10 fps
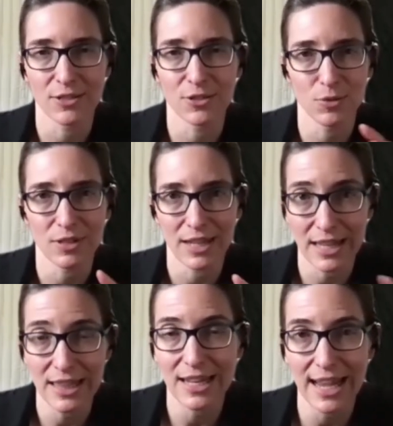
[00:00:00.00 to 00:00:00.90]
So
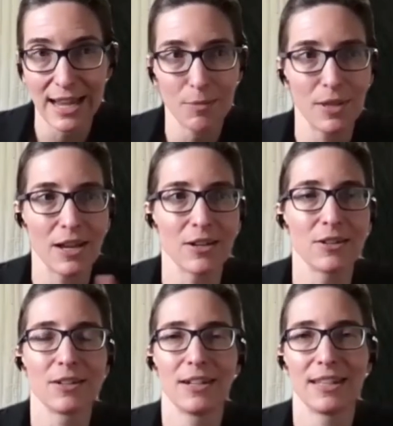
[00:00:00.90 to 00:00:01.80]
in the name,
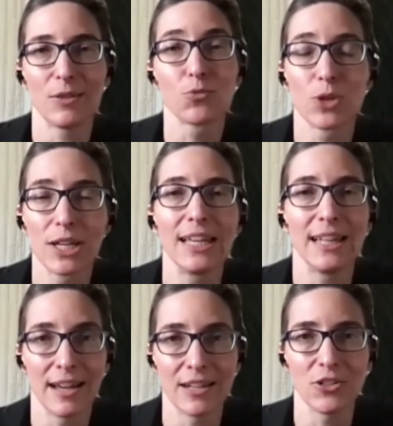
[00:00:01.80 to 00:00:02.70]
there they really
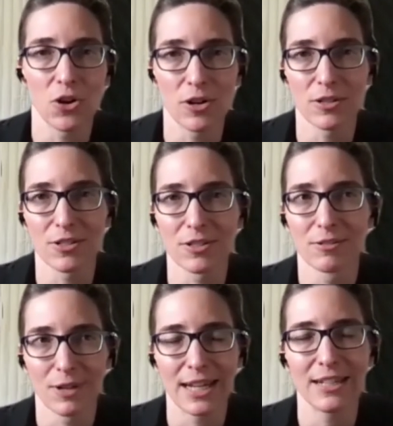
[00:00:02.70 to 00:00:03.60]
like dogs,
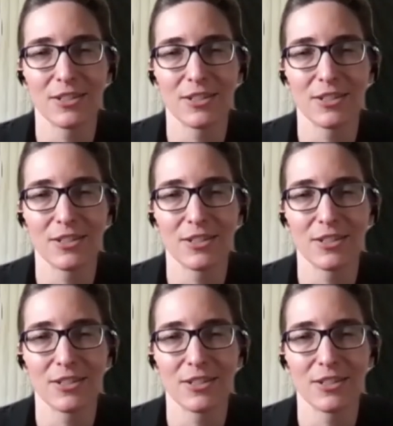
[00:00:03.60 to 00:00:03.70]
right?